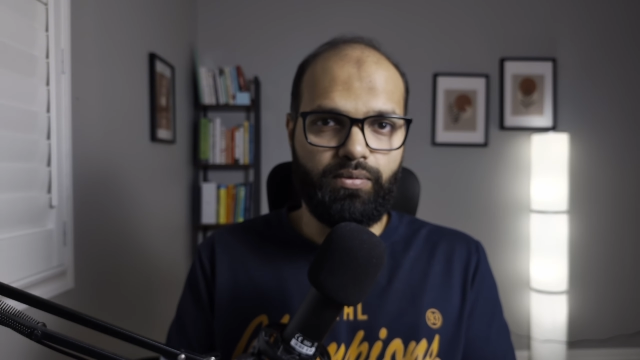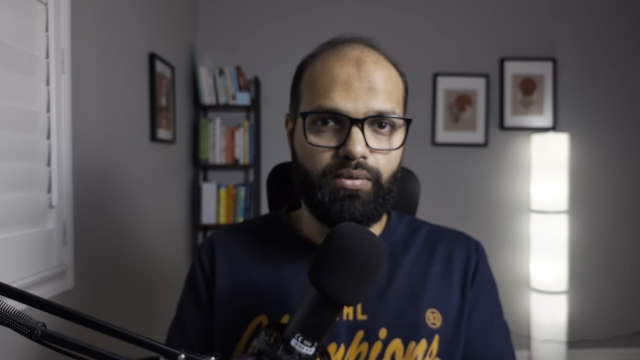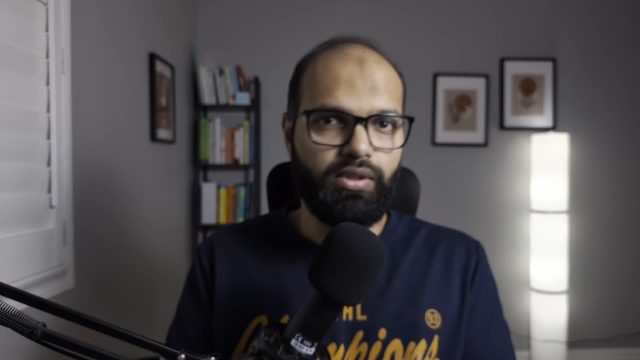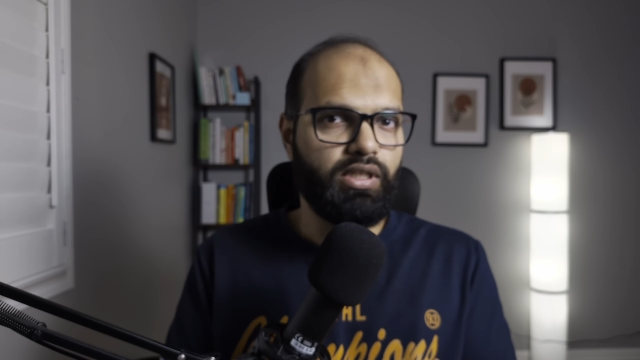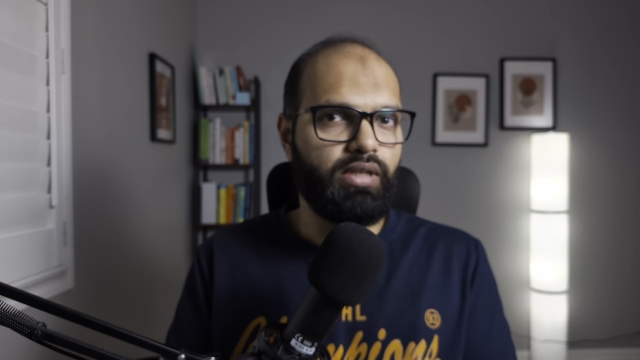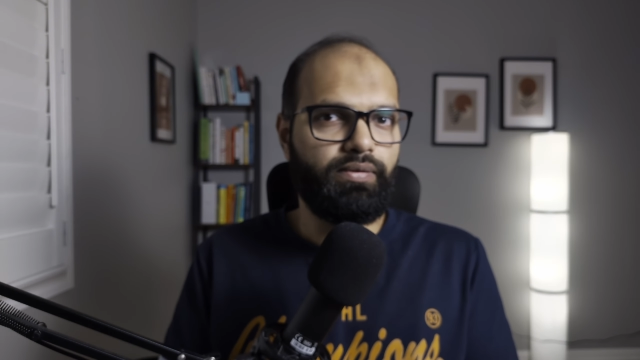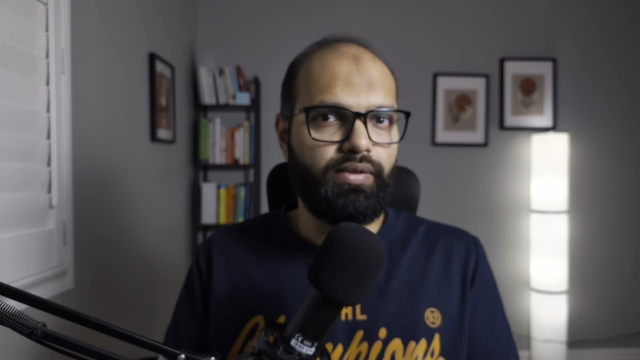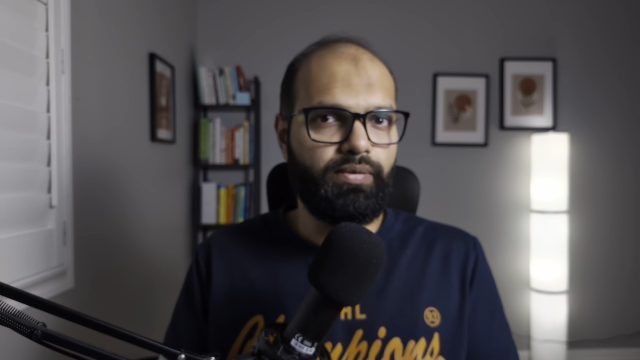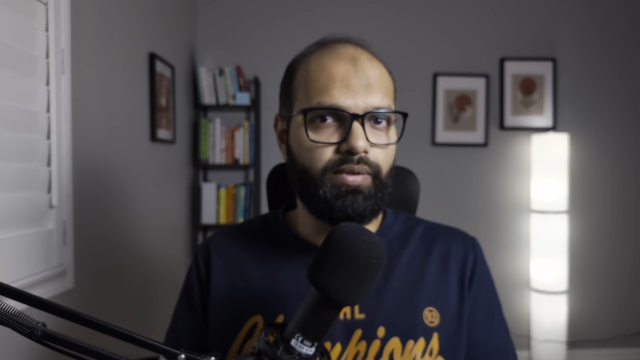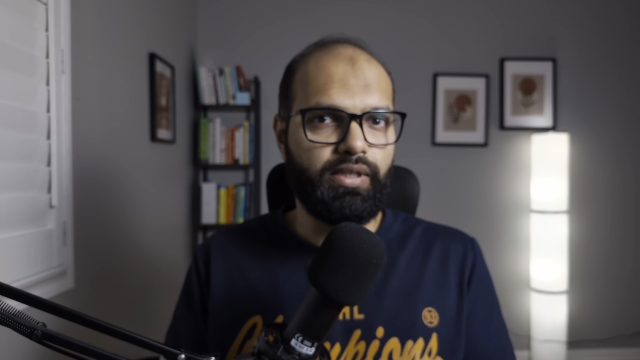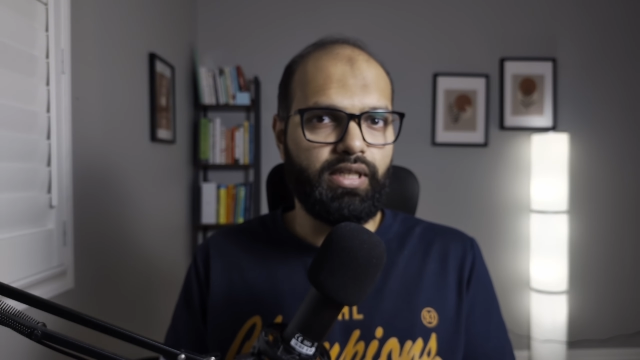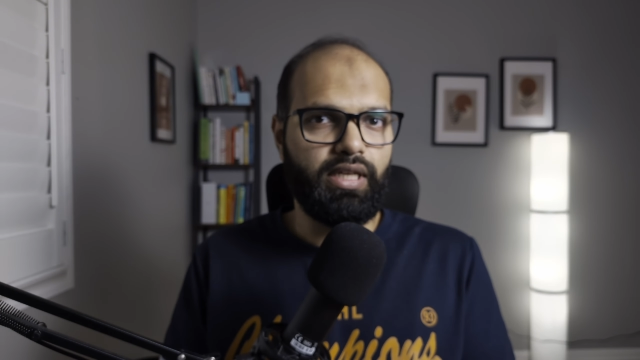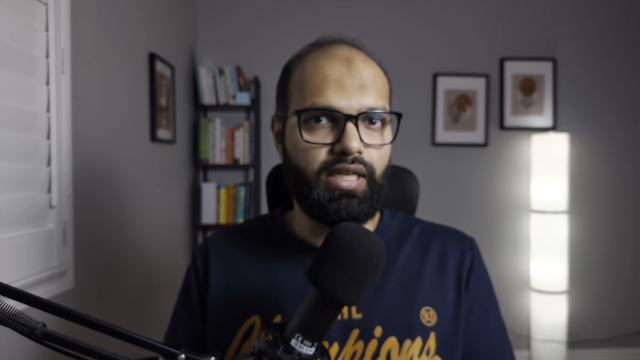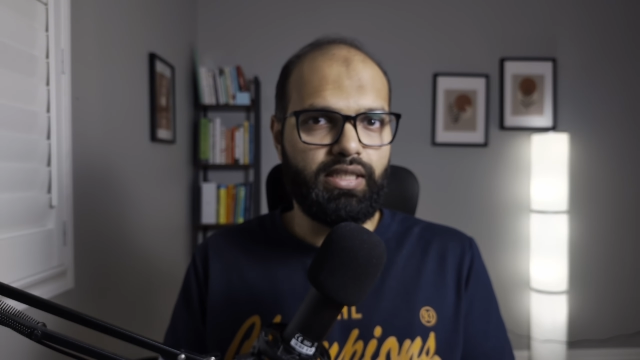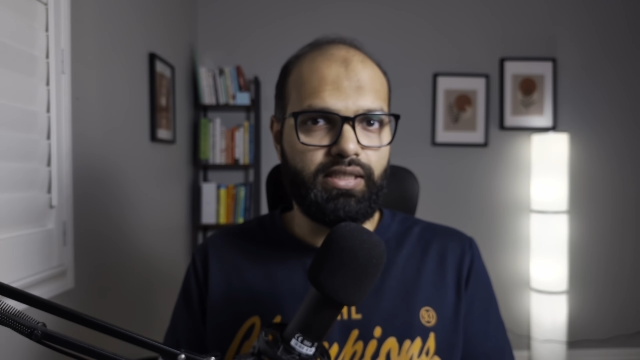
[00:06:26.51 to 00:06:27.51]
what
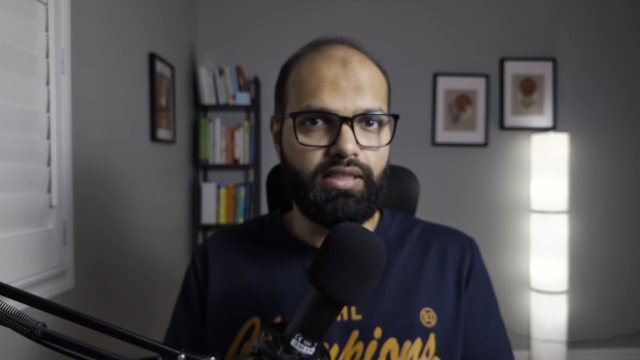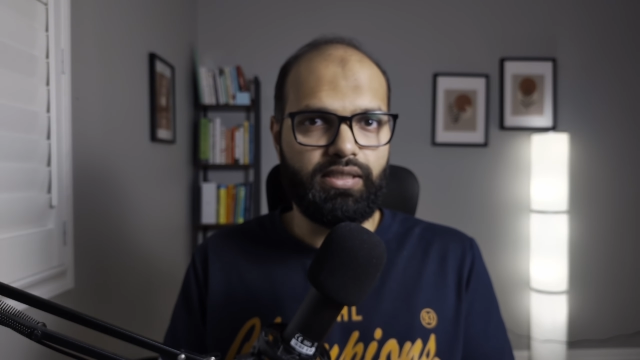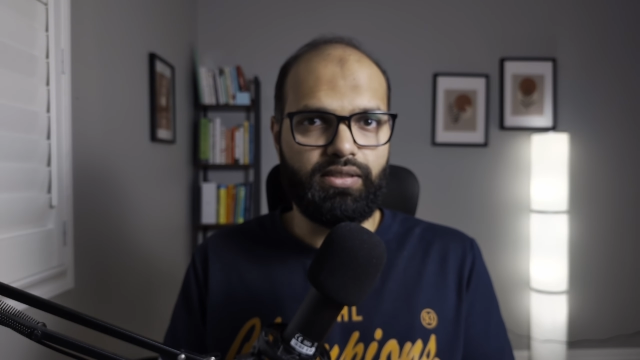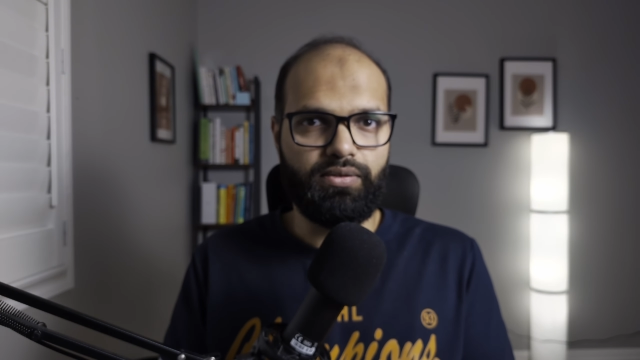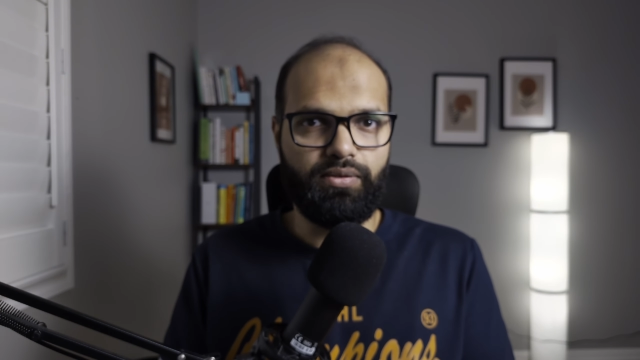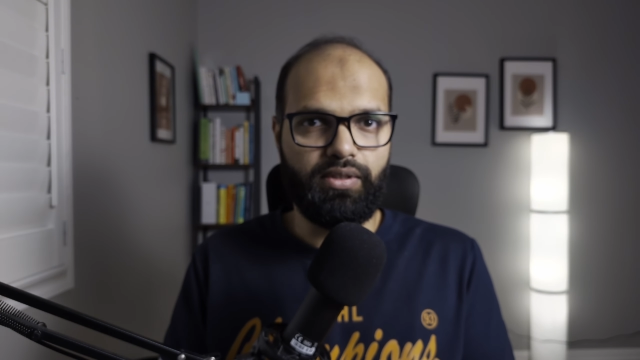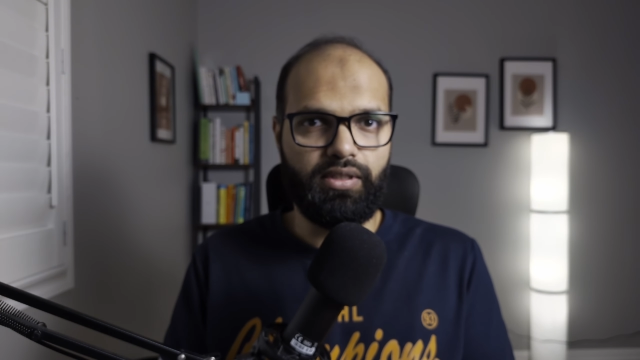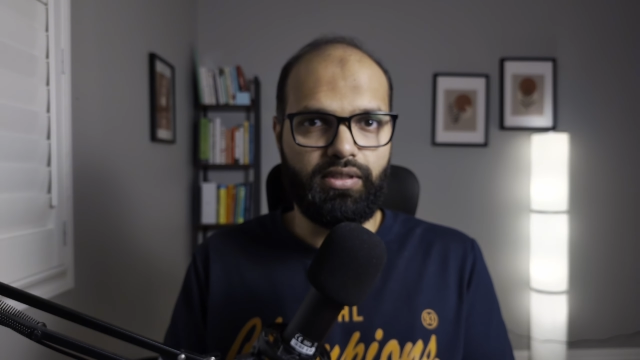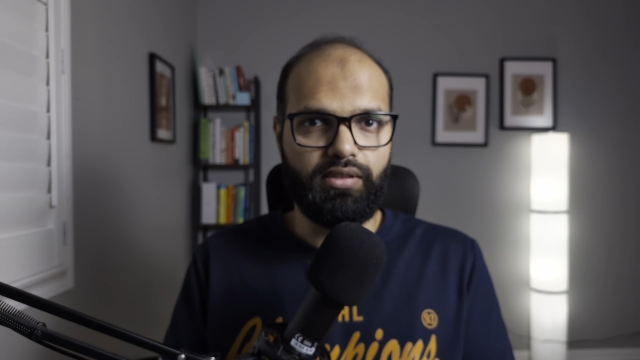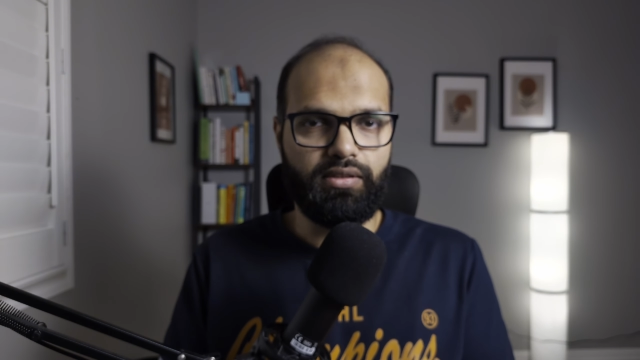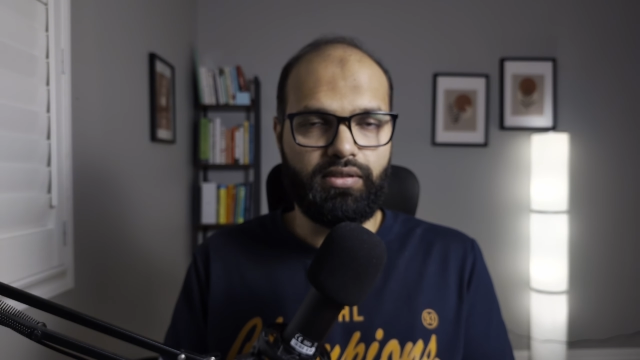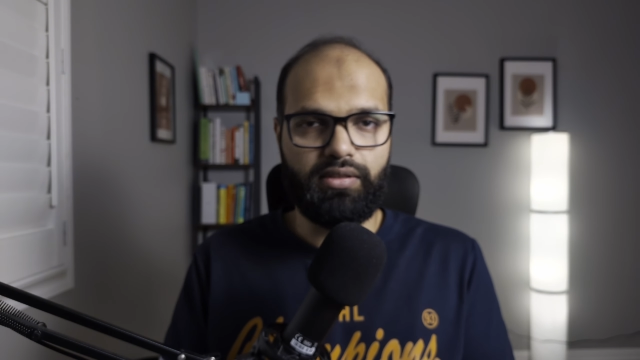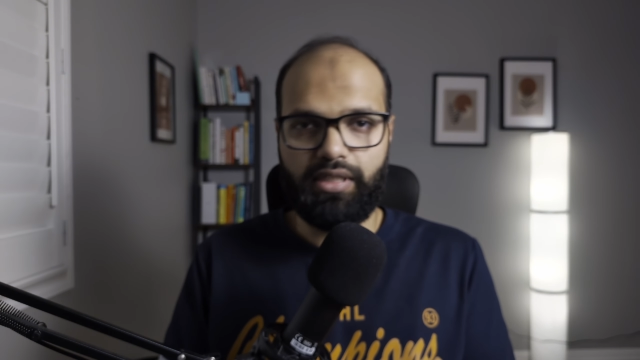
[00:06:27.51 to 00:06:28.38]
everyone else is doing,